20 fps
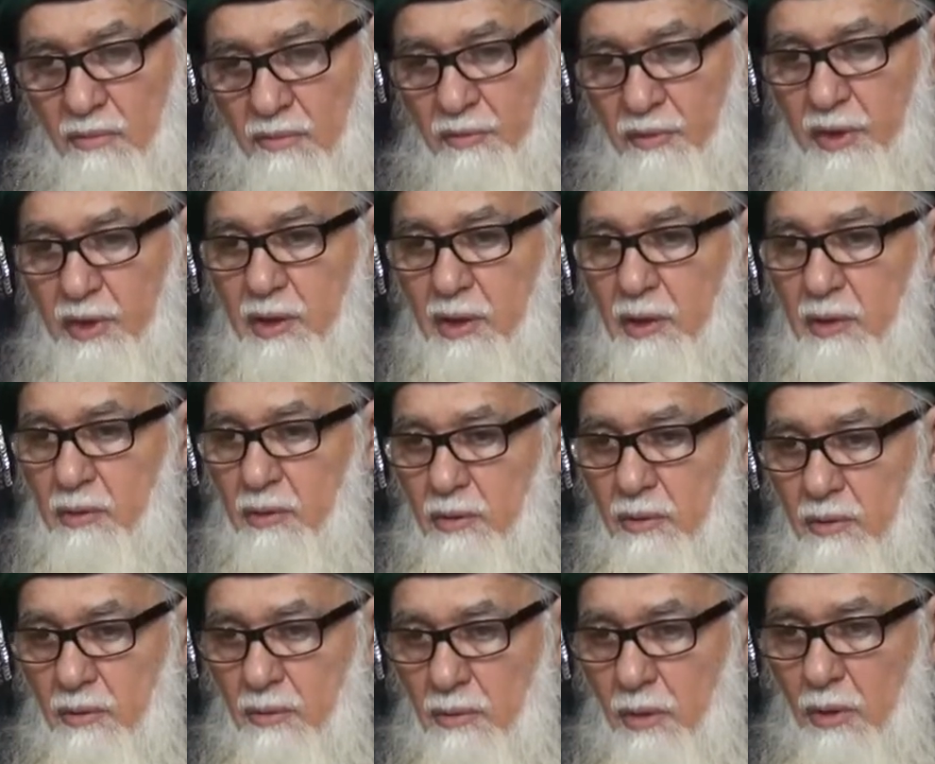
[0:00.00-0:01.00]
visit
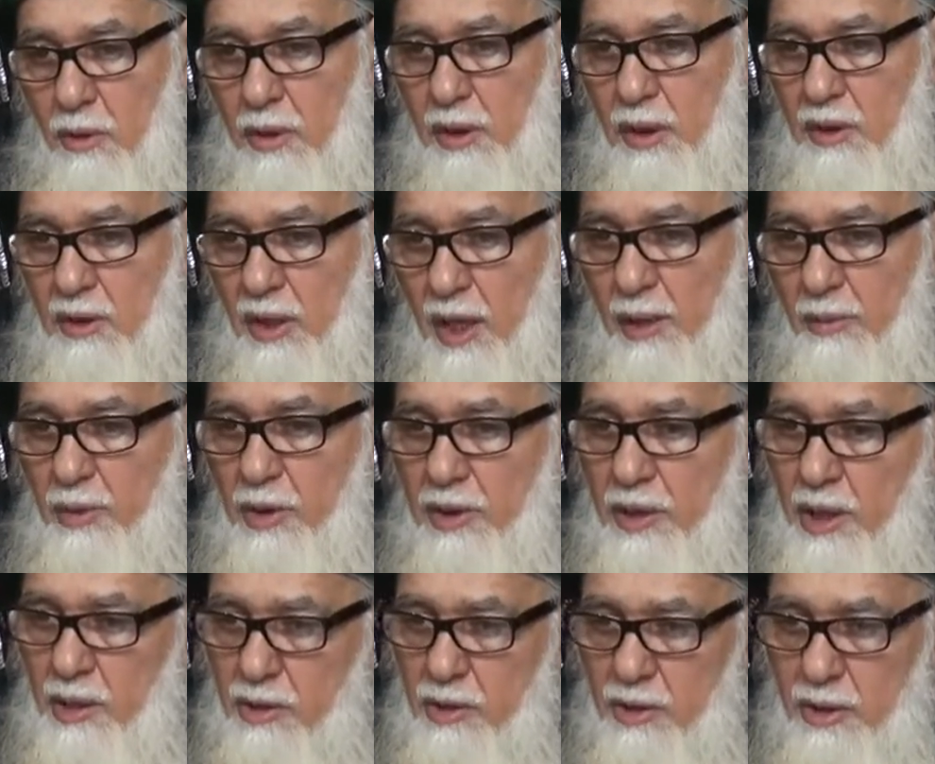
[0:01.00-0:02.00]
all the time
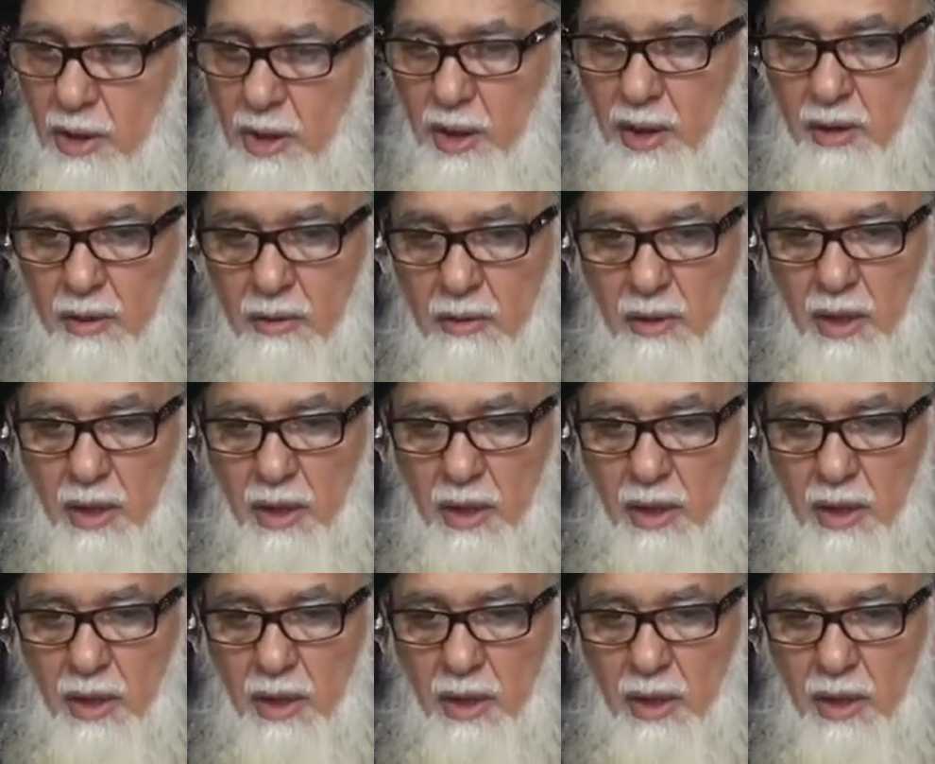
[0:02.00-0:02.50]
Grand Sheikh